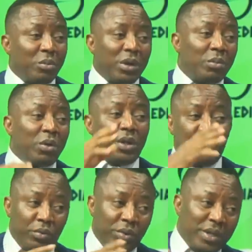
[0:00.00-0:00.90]
some of that money,
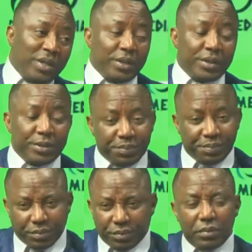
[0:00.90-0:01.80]
but they were looking at
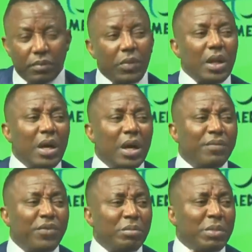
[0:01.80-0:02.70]

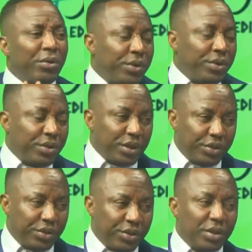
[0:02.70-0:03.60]
it. I've done my own
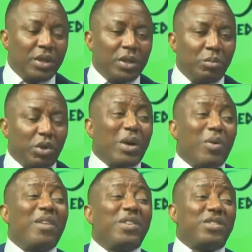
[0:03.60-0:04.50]
research,
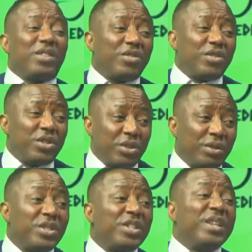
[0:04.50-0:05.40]
because I will have a
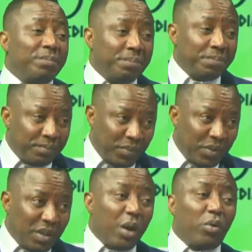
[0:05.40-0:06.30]
transition team
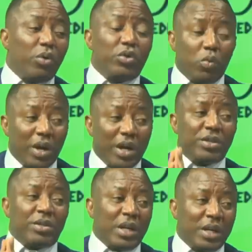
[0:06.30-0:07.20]
that will go to
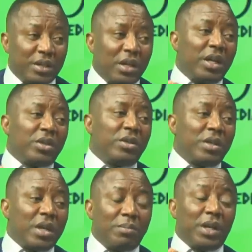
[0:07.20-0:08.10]
work as soon as the
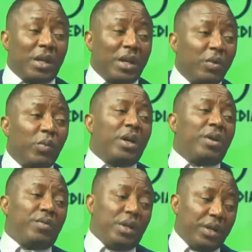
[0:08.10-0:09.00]
election, I'm declared
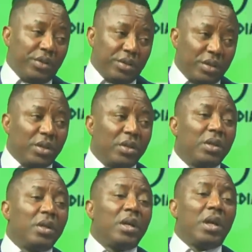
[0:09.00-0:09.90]
winner of the election.
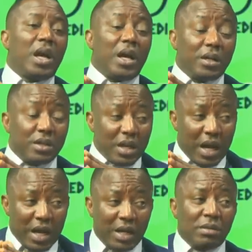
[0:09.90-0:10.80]

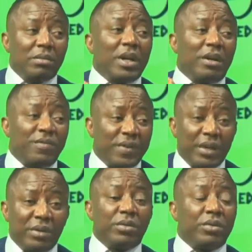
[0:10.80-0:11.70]
And I have
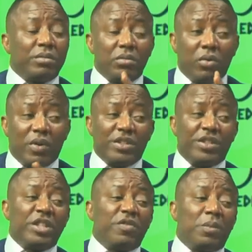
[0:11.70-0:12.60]
found over
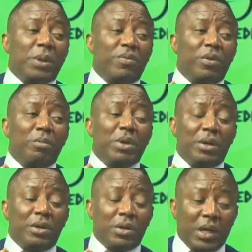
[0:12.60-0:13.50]

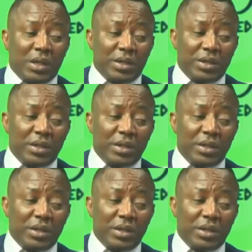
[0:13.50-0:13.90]
$6.4 billion